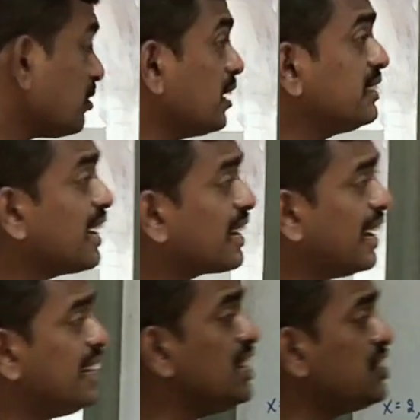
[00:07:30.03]
the
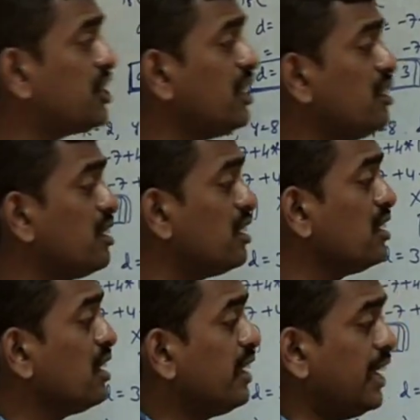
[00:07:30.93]
condition
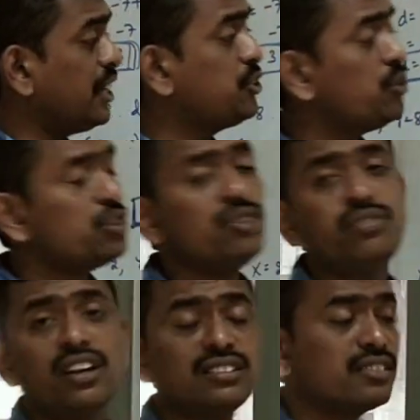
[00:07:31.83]
execution
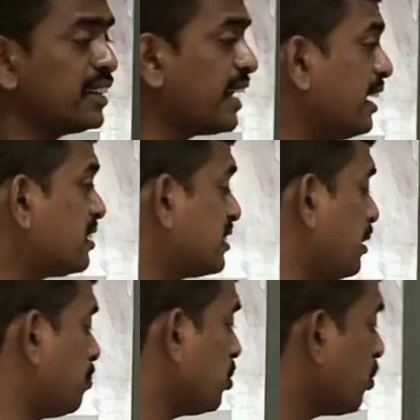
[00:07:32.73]
for the second
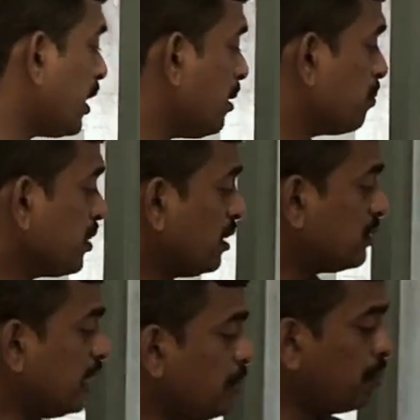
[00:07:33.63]
step. Okay,
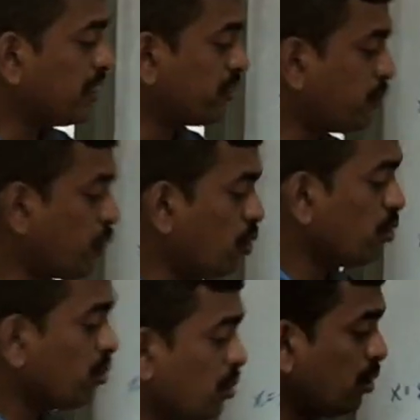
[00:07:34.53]
3 plus 4,
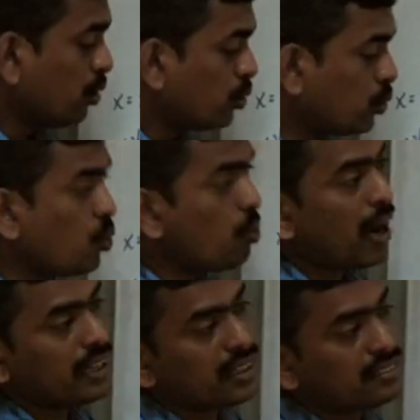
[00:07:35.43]
2
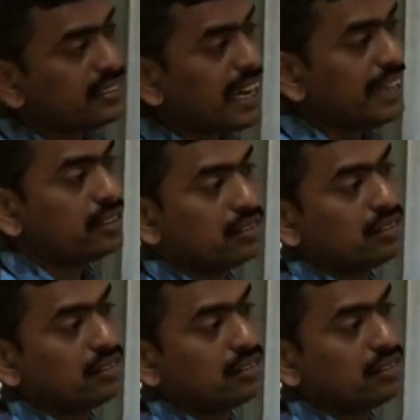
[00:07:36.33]
minus 8,